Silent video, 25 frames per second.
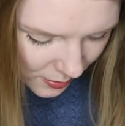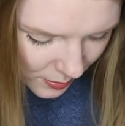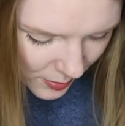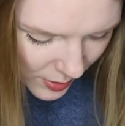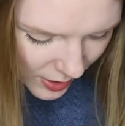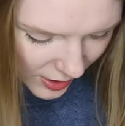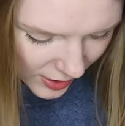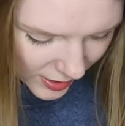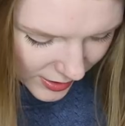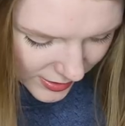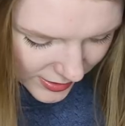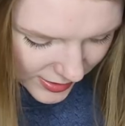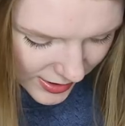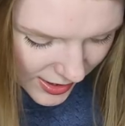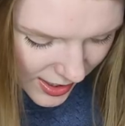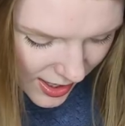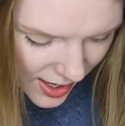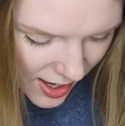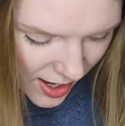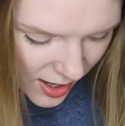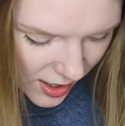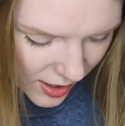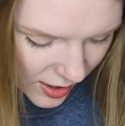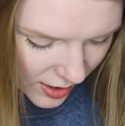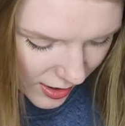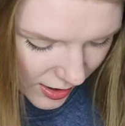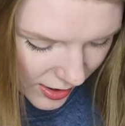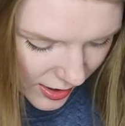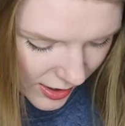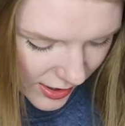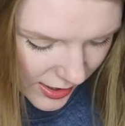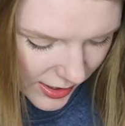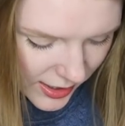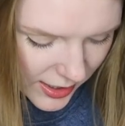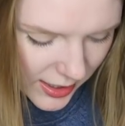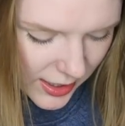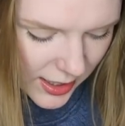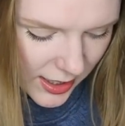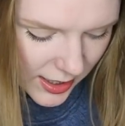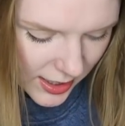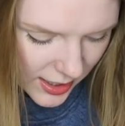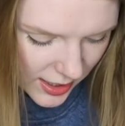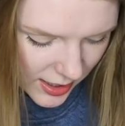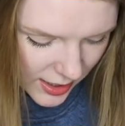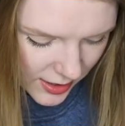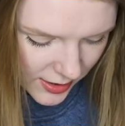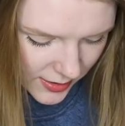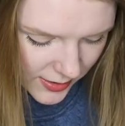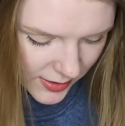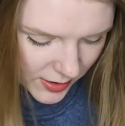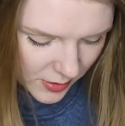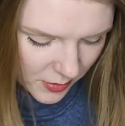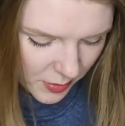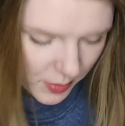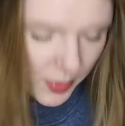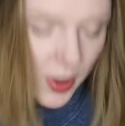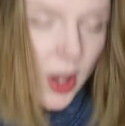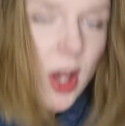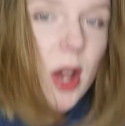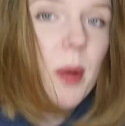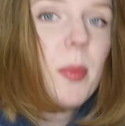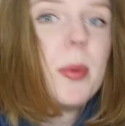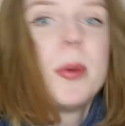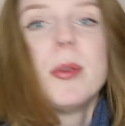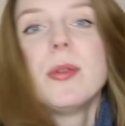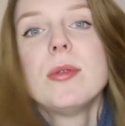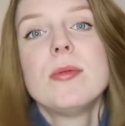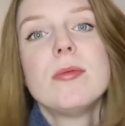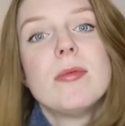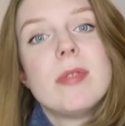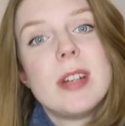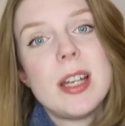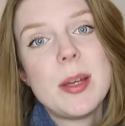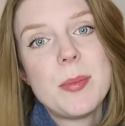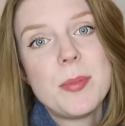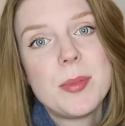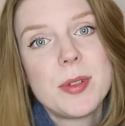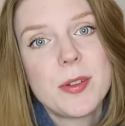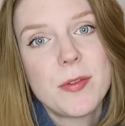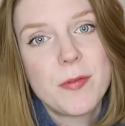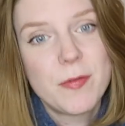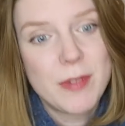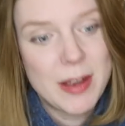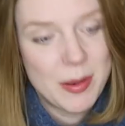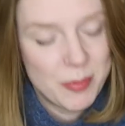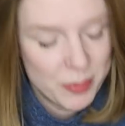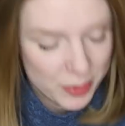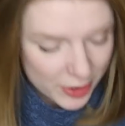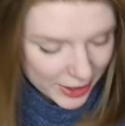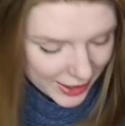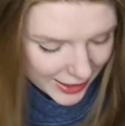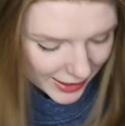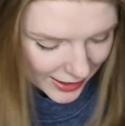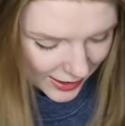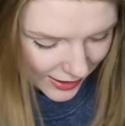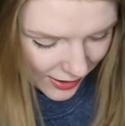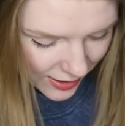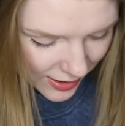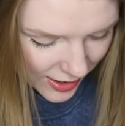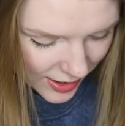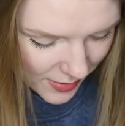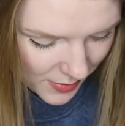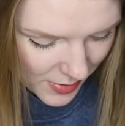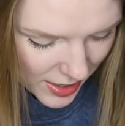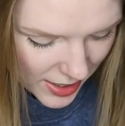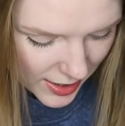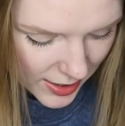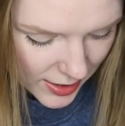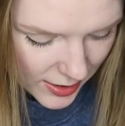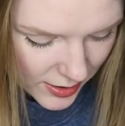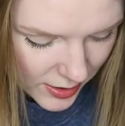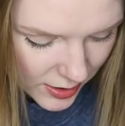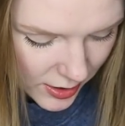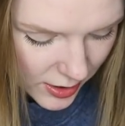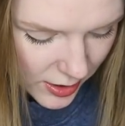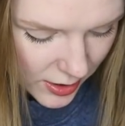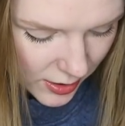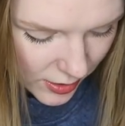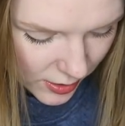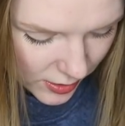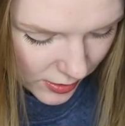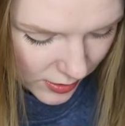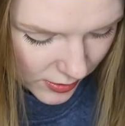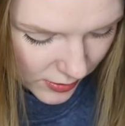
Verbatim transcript: but I had some purple ribbed fabric and I made a